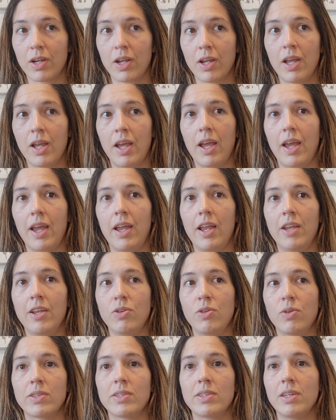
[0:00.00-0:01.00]
and you can
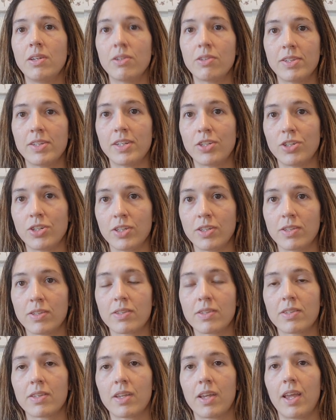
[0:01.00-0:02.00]
see your stitches,
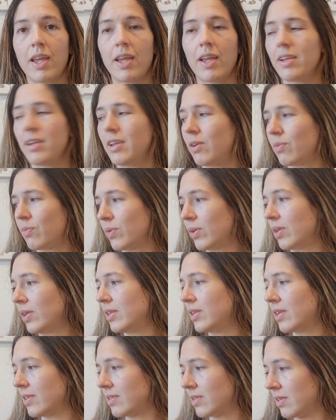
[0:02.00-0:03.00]
and it really
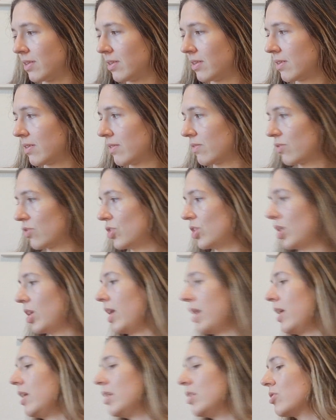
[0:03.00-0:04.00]
doesn't
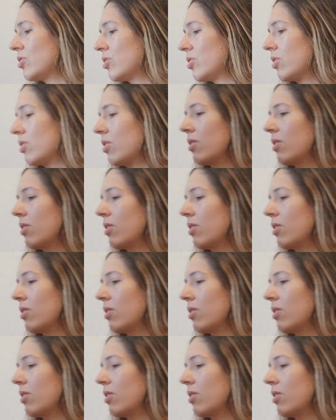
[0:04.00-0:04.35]
change